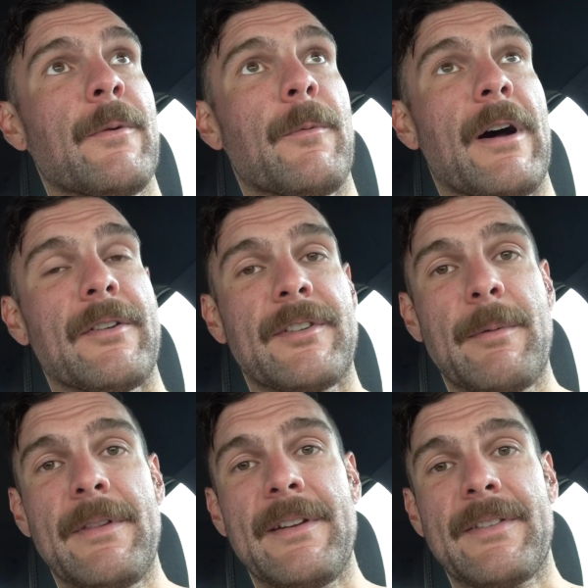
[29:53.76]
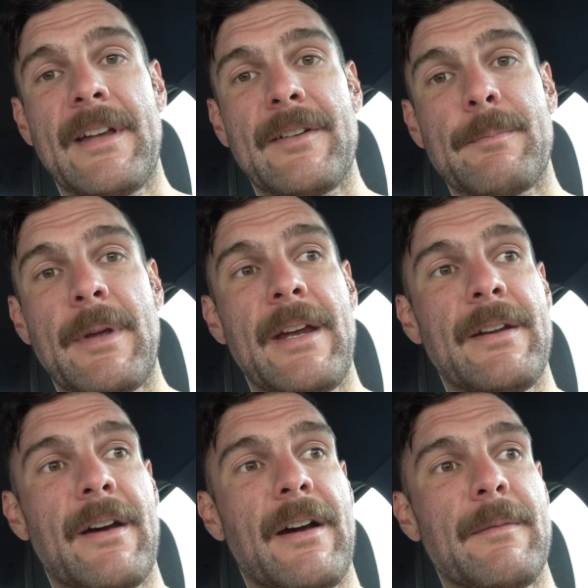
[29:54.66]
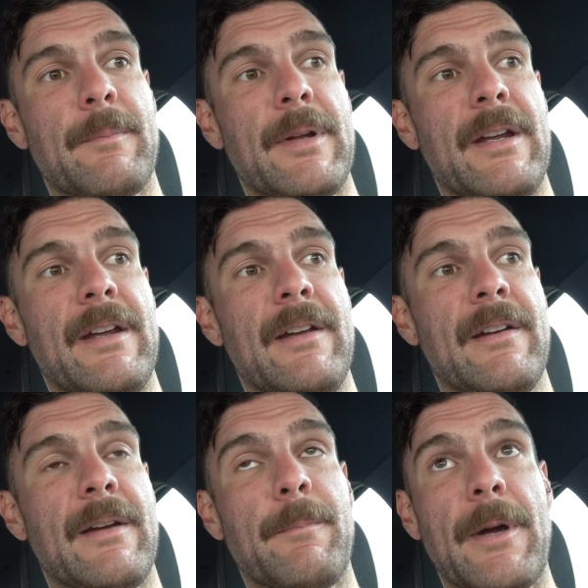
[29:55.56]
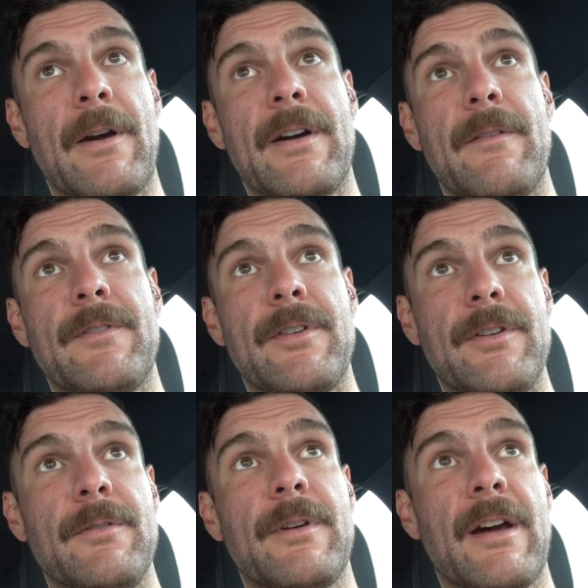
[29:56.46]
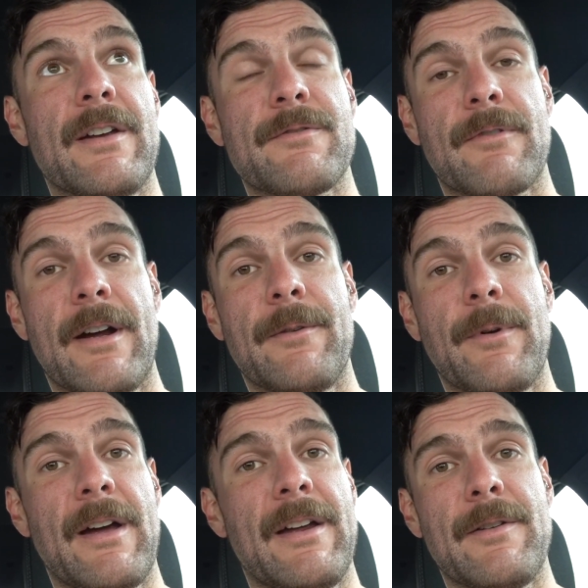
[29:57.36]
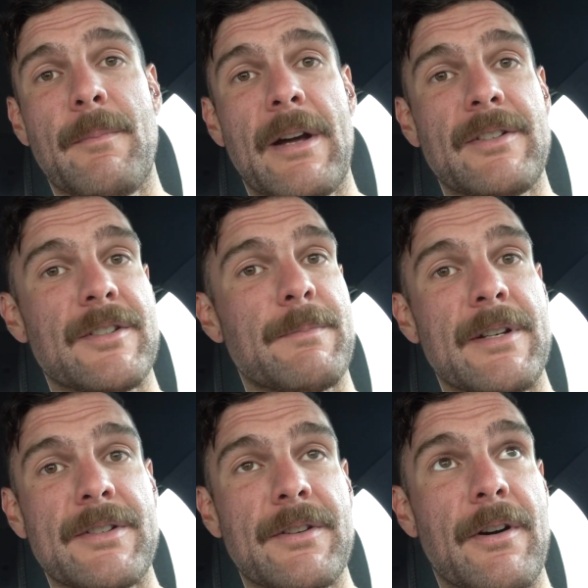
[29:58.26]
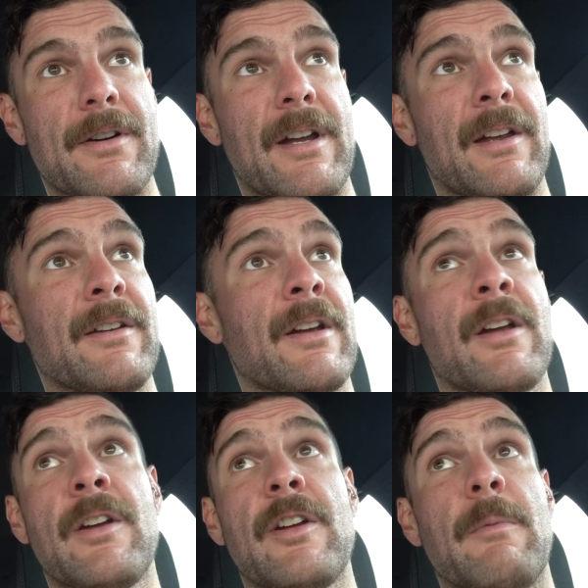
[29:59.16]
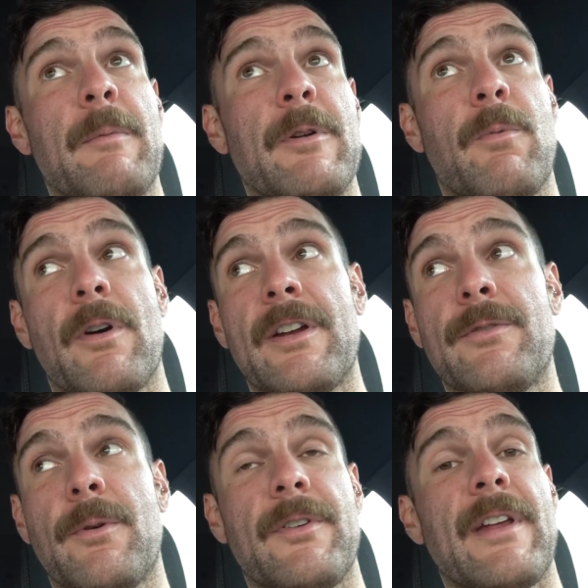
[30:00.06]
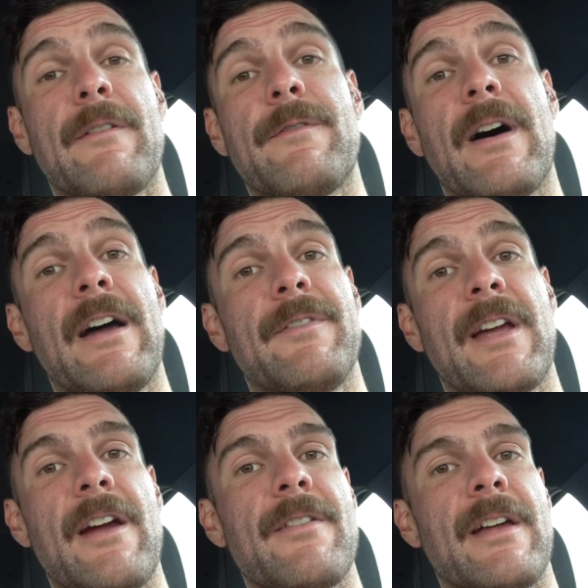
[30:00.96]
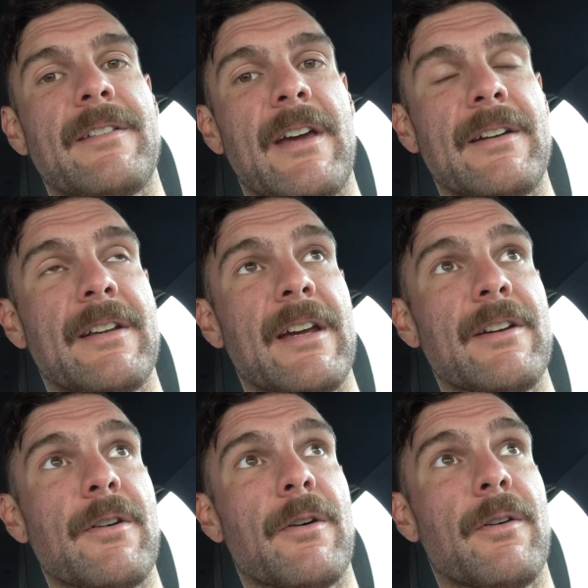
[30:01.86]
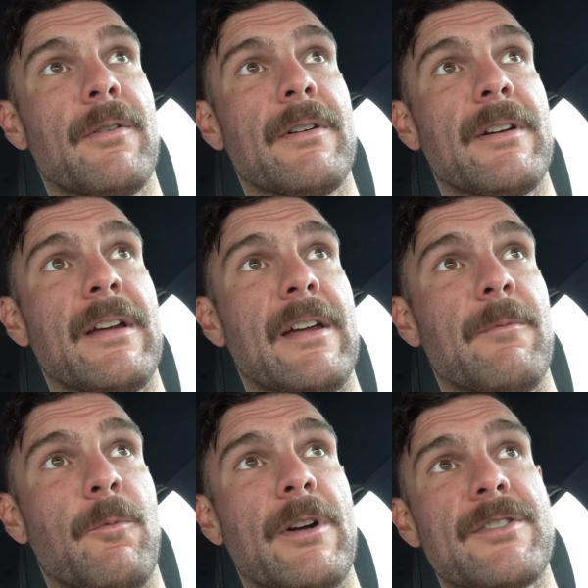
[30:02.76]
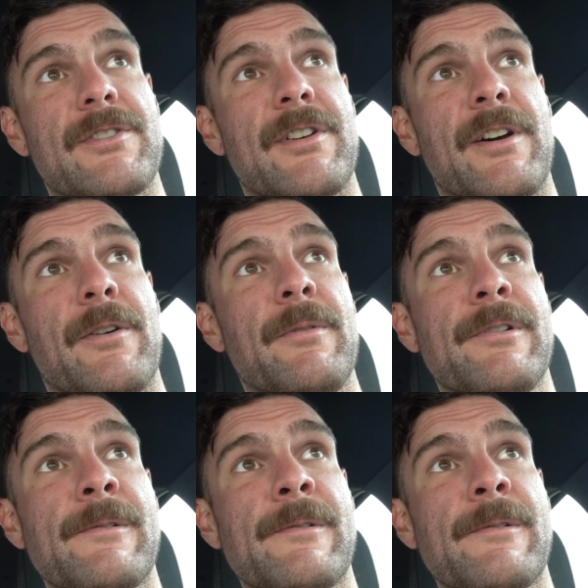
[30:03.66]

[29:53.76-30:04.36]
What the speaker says: while some of these things may not be imperative to you guys right away, you might just be starting, you might be working towards that 5K or that 10K goal, in which so